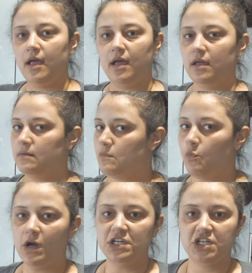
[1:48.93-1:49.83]
um,
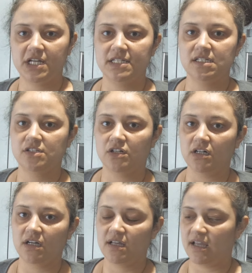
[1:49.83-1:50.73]
one chicken
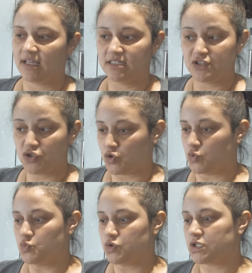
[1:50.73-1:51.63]
stock and salt.